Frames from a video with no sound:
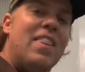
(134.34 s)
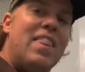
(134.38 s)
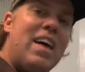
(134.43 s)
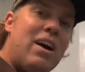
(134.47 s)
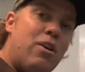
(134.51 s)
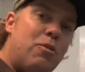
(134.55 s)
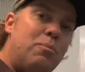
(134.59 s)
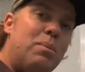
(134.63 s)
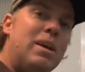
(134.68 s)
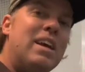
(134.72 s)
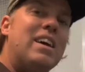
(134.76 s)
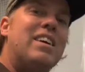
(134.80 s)

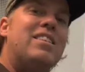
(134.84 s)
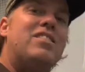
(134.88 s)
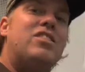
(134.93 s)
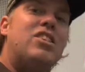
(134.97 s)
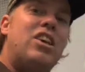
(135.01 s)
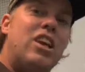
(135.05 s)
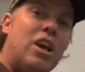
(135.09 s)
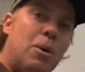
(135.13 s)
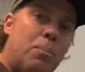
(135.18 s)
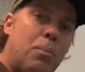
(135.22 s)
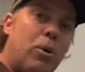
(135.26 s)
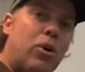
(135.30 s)
That would be a
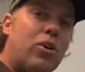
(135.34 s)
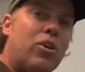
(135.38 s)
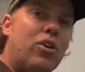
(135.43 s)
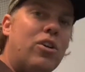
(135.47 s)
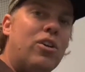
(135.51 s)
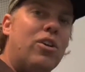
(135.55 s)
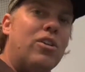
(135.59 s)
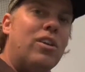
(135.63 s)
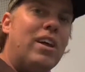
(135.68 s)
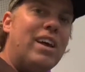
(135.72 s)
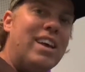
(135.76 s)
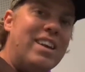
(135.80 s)

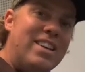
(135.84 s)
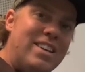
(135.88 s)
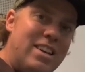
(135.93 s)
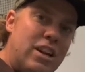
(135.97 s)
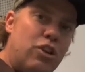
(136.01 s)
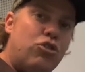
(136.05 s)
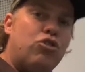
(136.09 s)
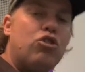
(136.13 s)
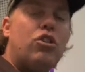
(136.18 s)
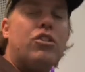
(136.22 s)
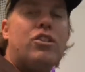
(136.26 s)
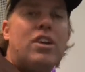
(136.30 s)
typical
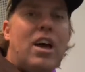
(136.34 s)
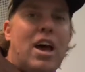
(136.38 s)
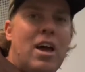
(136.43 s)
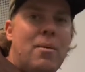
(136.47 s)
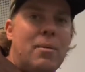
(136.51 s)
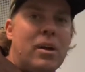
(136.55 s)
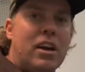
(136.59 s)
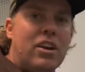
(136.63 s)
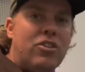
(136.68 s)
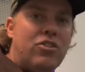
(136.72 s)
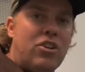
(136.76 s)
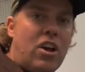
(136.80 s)
initial
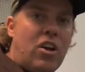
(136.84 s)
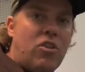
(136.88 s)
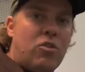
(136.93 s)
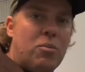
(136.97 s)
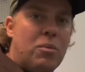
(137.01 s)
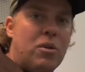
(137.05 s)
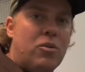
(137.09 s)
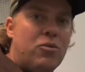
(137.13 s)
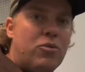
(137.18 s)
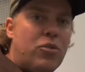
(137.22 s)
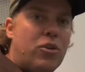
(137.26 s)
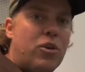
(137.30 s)
timing
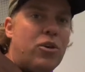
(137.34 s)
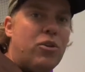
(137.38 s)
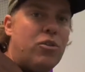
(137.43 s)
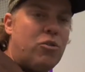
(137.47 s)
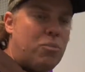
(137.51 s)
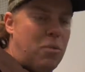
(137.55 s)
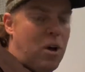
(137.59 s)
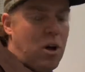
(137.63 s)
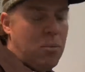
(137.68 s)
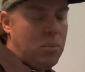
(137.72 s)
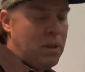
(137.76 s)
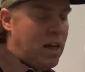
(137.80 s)
adjustment for a
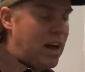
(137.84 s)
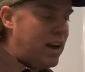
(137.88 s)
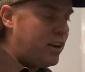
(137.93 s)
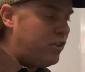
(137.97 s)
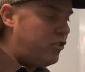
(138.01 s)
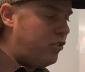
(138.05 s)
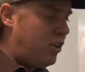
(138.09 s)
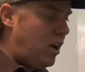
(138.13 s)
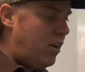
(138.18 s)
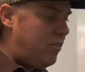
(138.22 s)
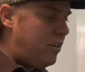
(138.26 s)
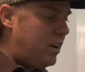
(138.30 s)
small block
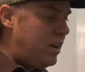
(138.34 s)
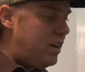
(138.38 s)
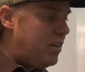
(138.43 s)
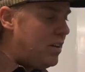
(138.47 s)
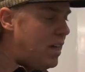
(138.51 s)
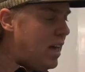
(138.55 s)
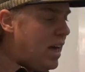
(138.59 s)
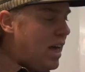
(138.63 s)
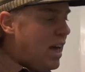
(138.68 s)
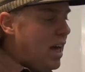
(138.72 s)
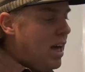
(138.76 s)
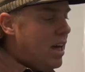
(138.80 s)
Chevy.
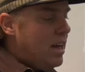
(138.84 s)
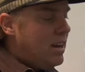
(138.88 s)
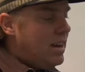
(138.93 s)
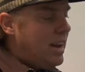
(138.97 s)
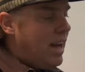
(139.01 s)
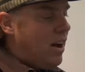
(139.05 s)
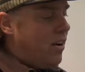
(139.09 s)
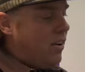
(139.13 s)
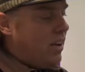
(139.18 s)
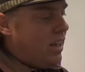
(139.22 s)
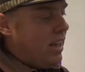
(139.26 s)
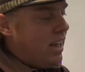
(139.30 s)

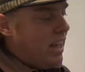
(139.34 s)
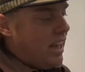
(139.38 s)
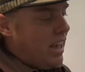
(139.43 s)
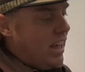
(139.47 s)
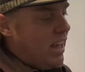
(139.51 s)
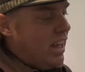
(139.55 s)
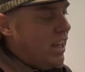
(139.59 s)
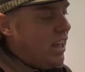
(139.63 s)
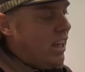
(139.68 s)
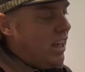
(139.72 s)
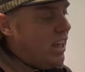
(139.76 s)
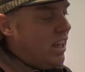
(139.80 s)
Now,
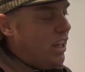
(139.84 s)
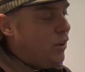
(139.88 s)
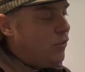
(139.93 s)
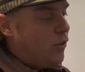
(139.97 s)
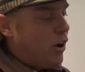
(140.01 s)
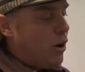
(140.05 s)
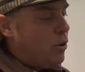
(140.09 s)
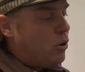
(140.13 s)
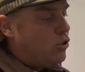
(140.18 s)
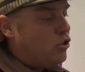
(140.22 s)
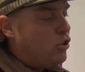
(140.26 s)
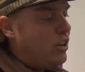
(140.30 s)
if
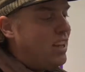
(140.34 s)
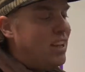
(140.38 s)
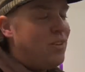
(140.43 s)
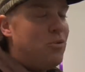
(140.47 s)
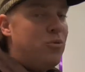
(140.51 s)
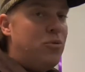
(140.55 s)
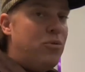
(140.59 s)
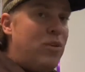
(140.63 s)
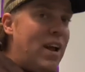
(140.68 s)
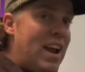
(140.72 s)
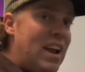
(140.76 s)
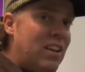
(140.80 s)
I were to
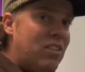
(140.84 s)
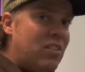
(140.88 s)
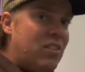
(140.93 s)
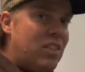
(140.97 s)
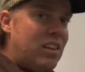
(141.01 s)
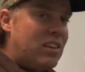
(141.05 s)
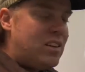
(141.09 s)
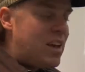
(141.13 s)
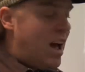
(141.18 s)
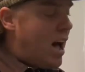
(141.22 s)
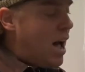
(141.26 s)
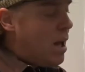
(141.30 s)
advance
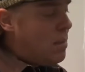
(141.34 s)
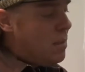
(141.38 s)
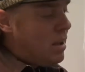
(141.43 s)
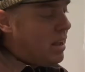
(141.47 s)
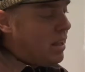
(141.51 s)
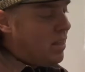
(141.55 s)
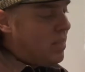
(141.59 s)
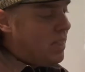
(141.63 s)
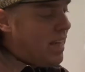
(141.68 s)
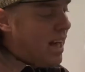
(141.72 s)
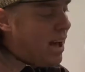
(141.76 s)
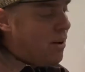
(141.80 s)
the
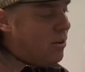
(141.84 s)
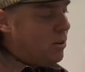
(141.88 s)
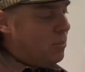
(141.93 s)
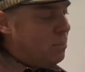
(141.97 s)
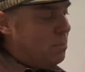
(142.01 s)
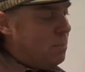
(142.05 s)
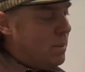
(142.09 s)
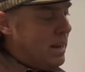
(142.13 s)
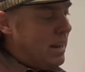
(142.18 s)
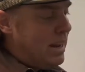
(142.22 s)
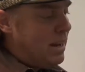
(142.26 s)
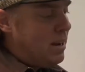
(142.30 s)
timing, that
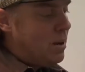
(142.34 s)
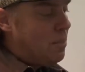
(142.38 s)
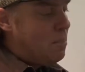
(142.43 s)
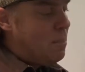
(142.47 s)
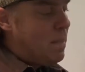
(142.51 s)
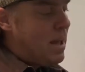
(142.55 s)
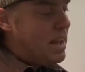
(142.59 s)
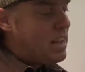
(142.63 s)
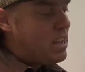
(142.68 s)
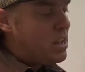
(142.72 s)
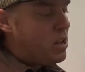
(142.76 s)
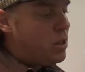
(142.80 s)
would mean
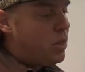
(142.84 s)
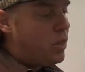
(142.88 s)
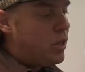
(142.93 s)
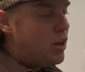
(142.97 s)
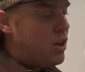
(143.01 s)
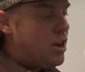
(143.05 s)
making the